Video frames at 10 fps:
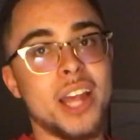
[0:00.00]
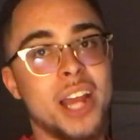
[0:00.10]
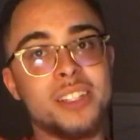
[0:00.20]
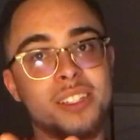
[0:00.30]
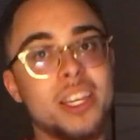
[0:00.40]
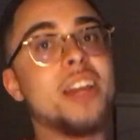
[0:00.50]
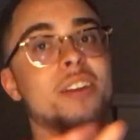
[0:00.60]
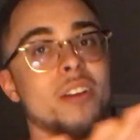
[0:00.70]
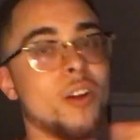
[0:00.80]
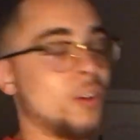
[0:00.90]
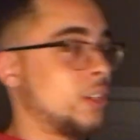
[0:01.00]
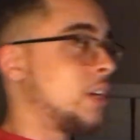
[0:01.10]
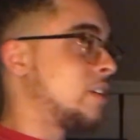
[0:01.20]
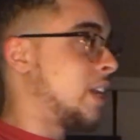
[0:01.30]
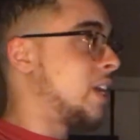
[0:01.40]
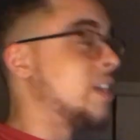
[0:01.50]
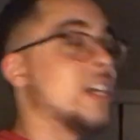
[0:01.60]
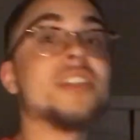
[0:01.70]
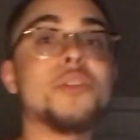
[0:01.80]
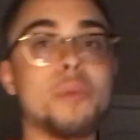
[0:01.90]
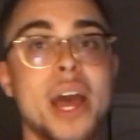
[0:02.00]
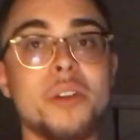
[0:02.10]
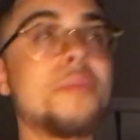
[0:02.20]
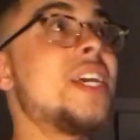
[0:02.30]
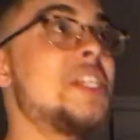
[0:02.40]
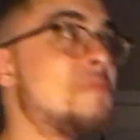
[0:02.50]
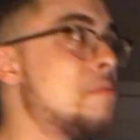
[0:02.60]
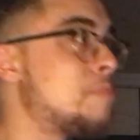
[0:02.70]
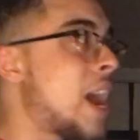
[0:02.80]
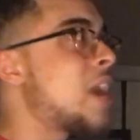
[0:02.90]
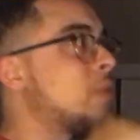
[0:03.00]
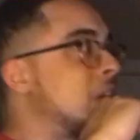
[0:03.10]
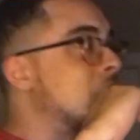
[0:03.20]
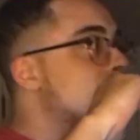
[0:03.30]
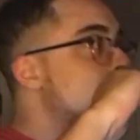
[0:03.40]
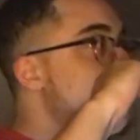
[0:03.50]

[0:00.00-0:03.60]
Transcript: that I said earlier that Enes has battled, but he's been battling